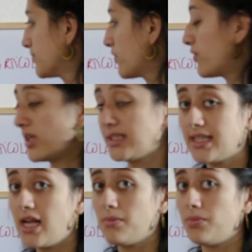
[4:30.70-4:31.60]
For
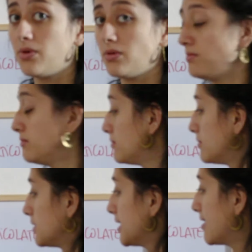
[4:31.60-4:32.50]
example,
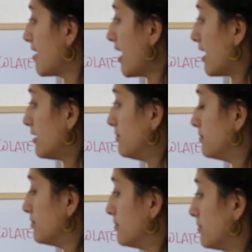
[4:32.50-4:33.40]
da,
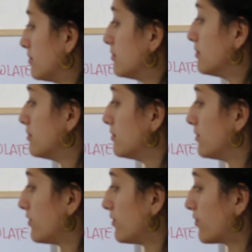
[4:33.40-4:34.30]

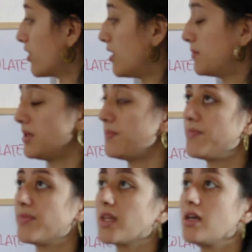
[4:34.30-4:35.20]
from.
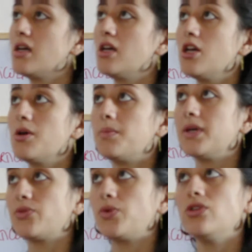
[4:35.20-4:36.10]

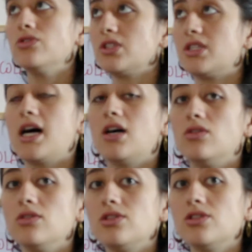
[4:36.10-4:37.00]
But we use da
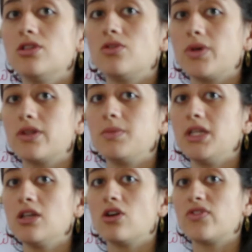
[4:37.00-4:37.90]
also with the
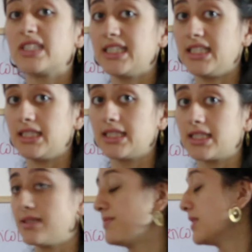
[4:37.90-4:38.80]
meaning of
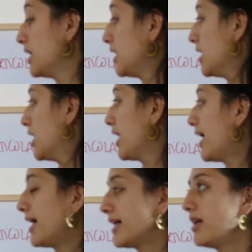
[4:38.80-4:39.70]
since.
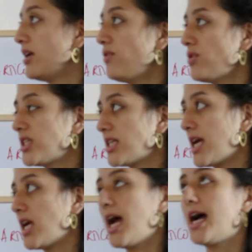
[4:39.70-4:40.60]
Like if you
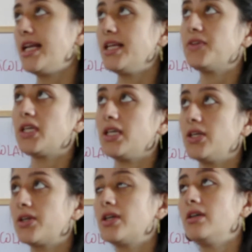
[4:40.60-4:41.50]
say, I live
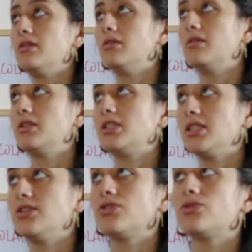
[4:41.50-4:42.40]
here
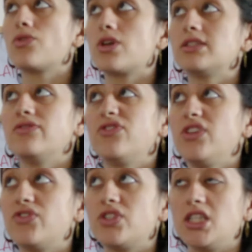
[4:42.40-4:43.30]
since
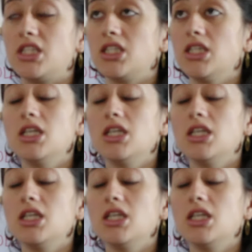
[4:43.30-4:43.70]
2015,